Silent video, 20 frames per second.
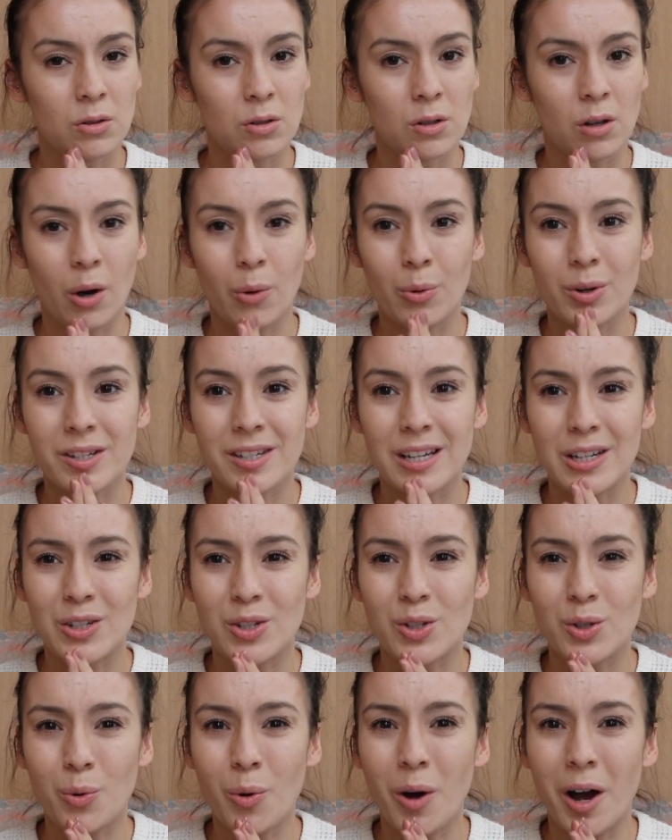I want to say
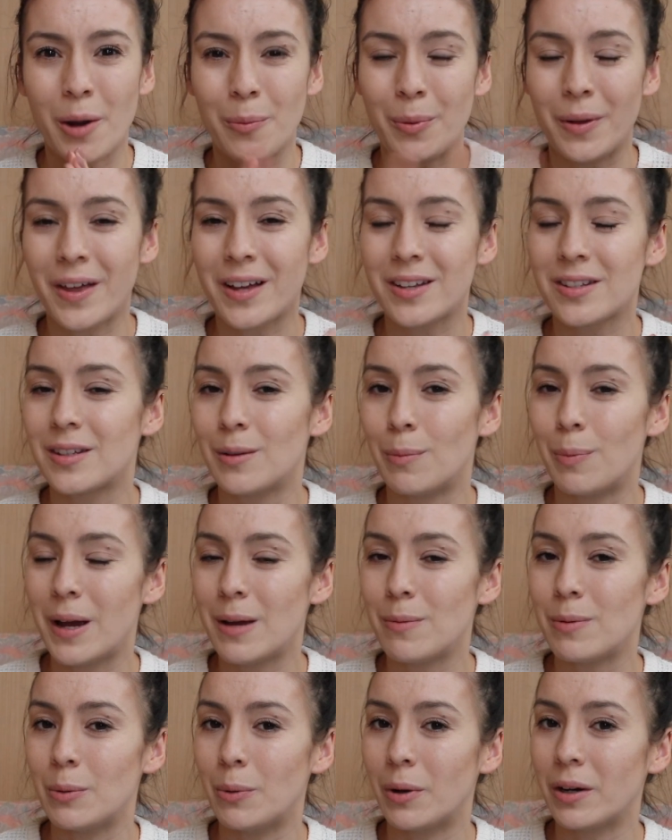Squirt, but that's the
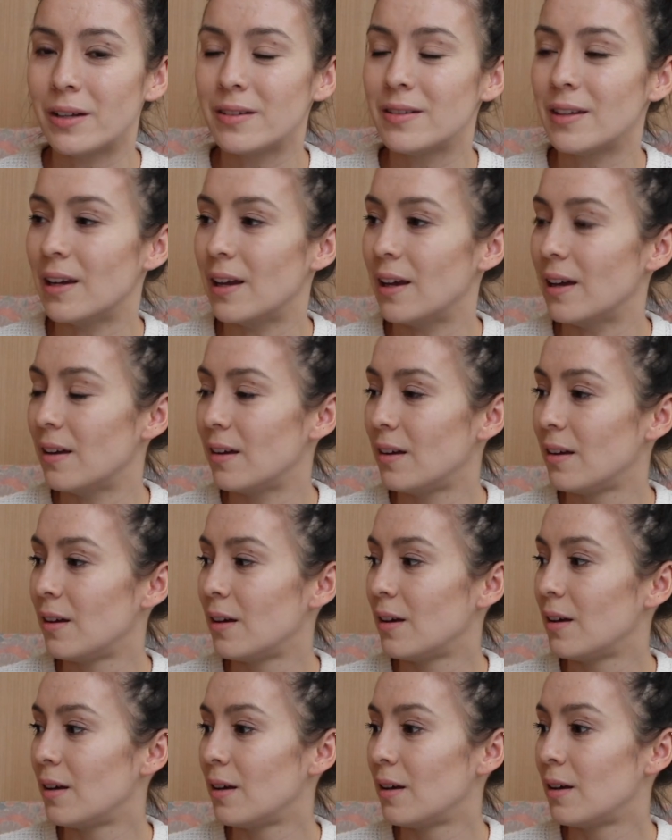baby one, isn't it?
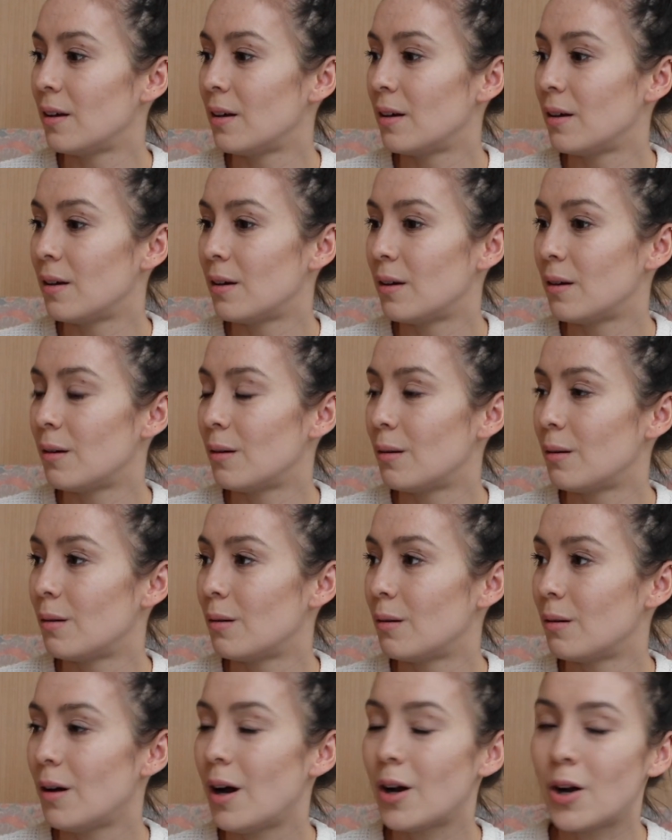
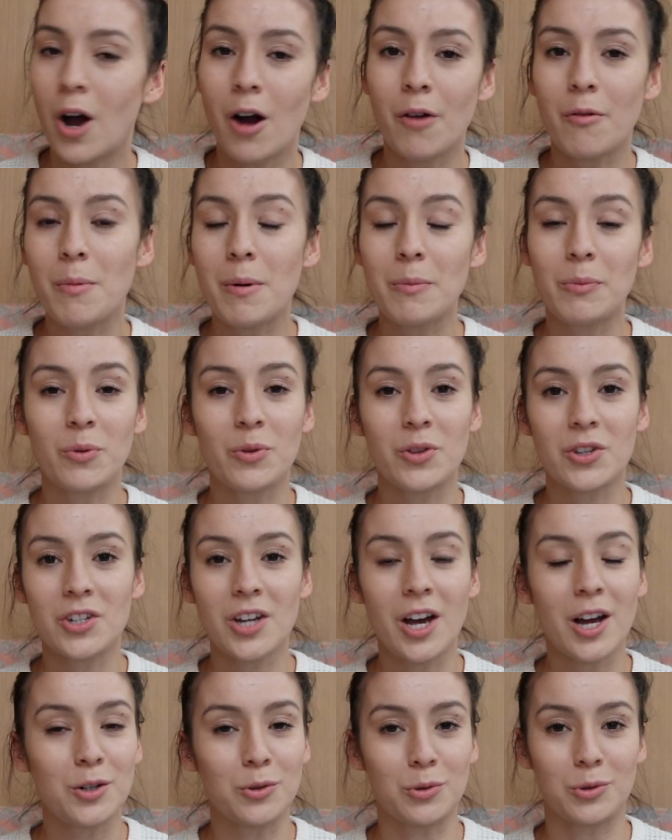I can't remember what the
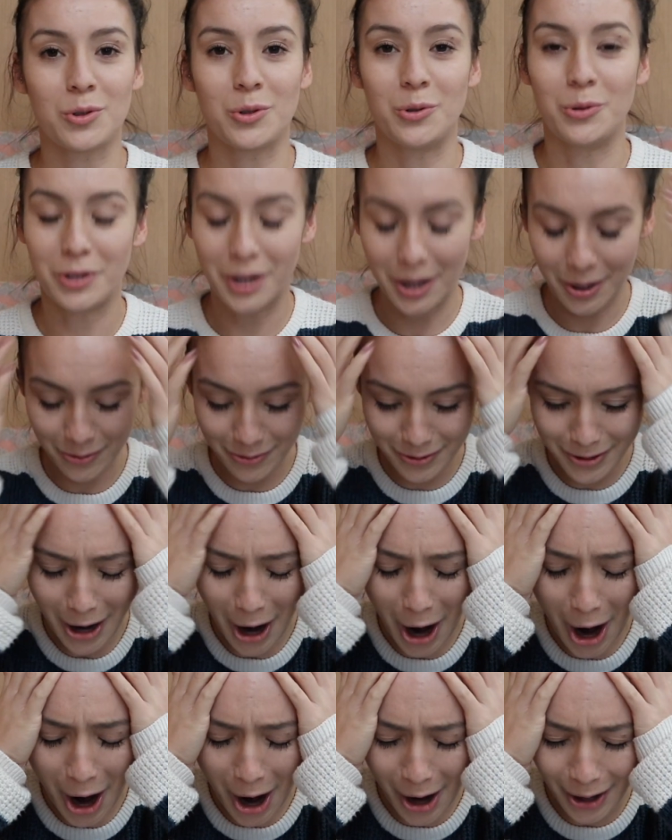turtle's called. Oh
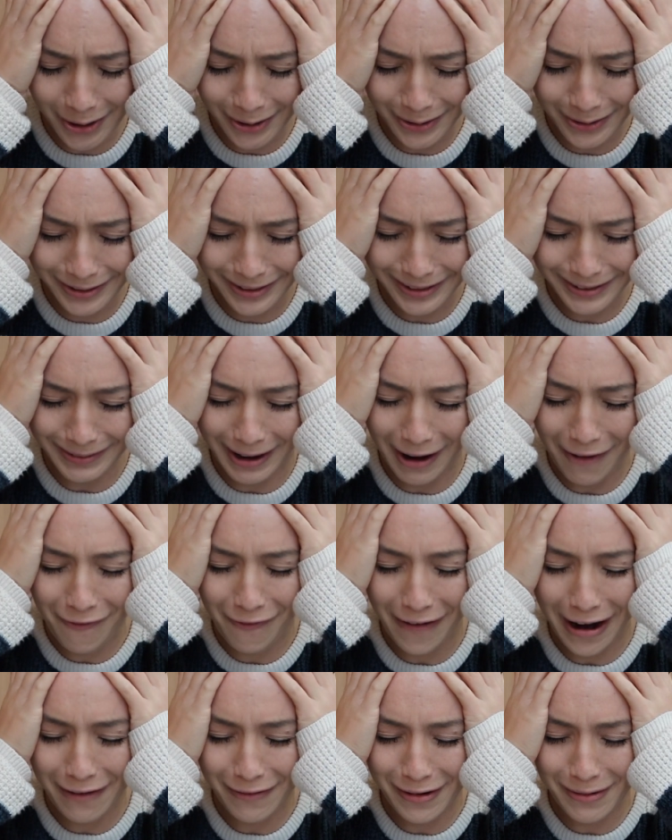no, my
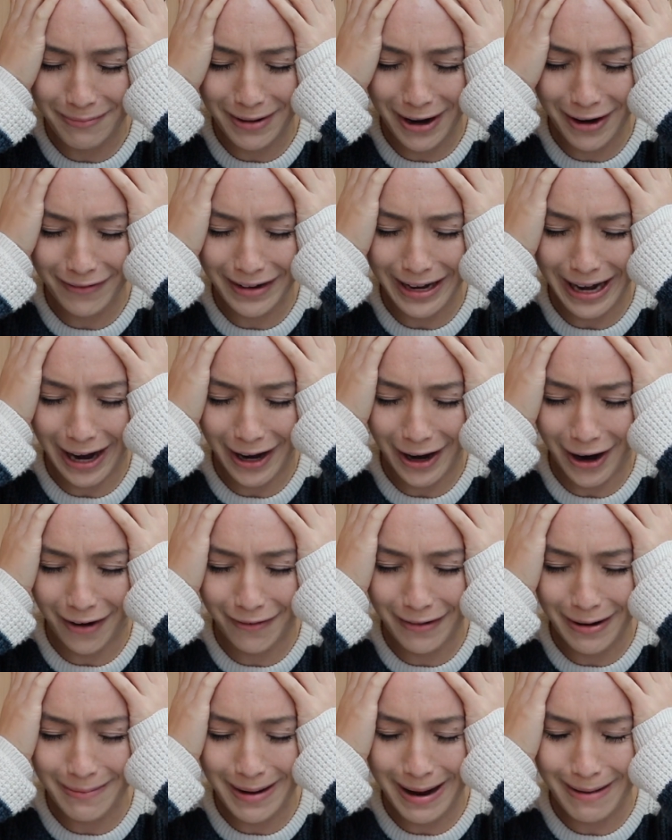favorite movement, I
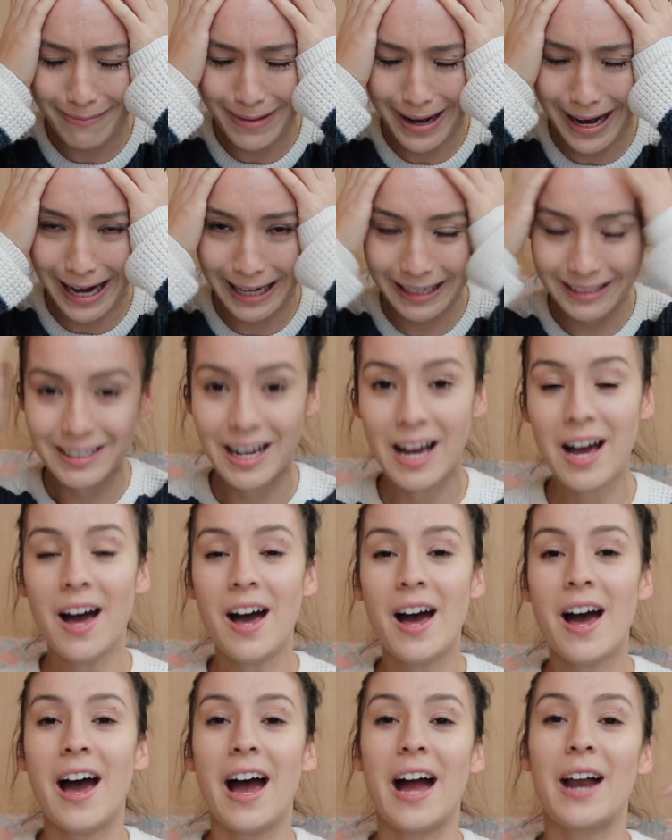can't remember.
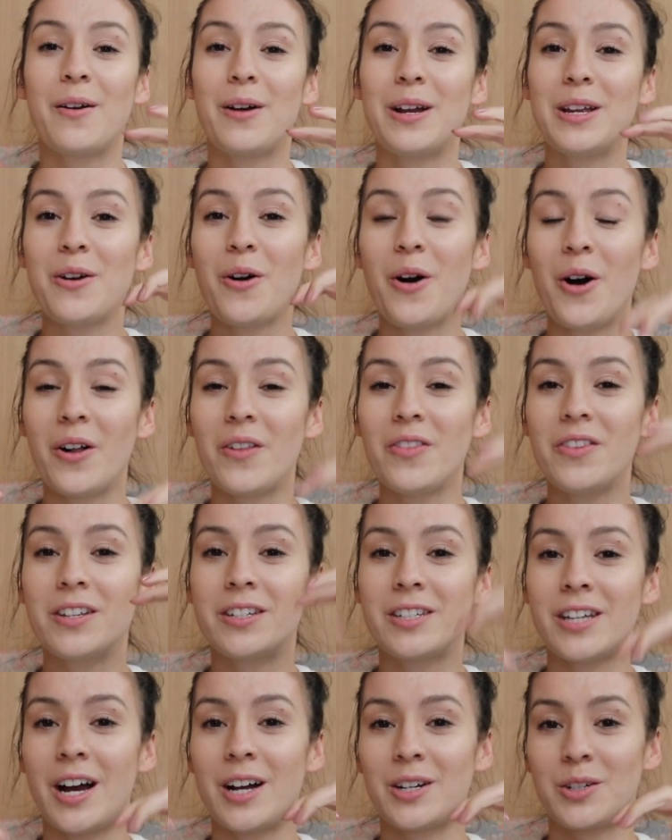Anyway, you're on the
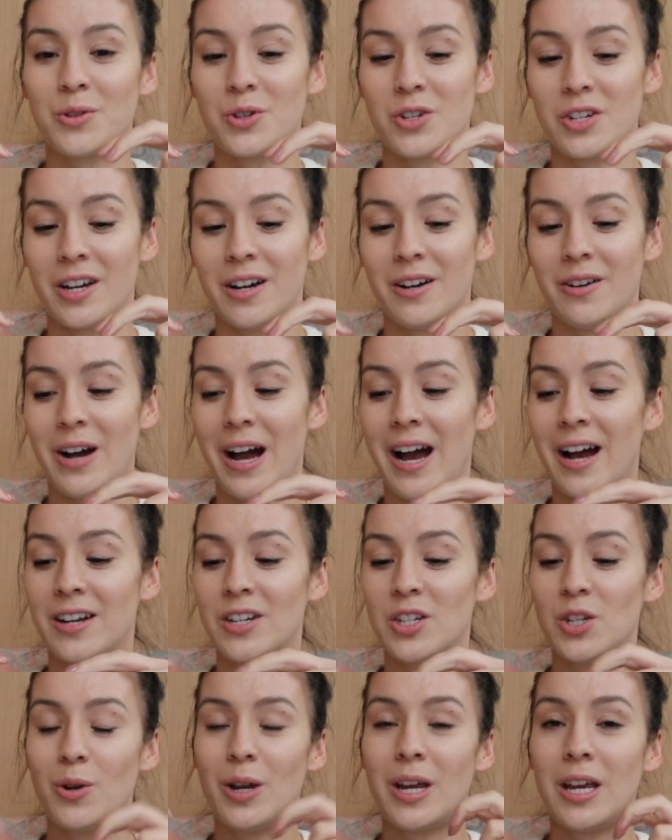turtle shell
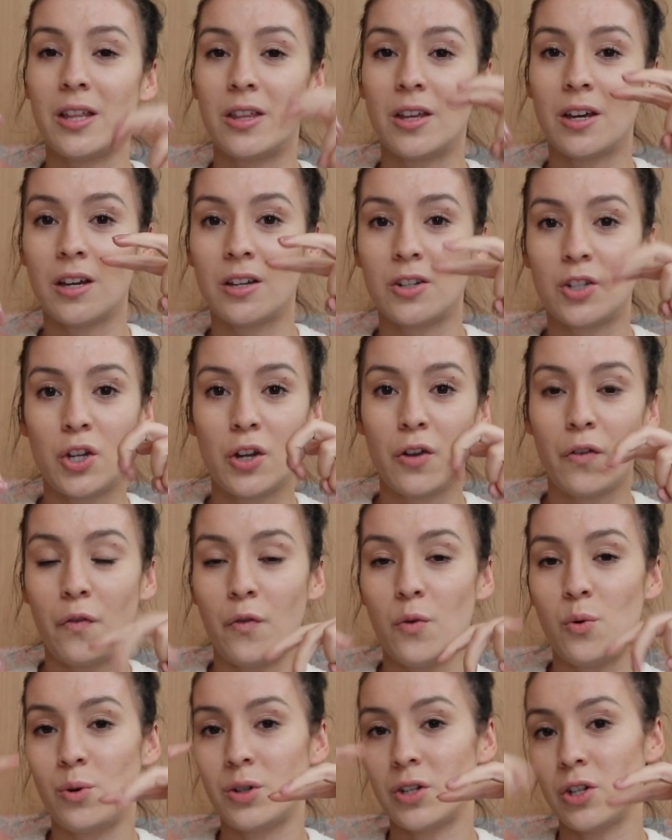and you're either 2 forward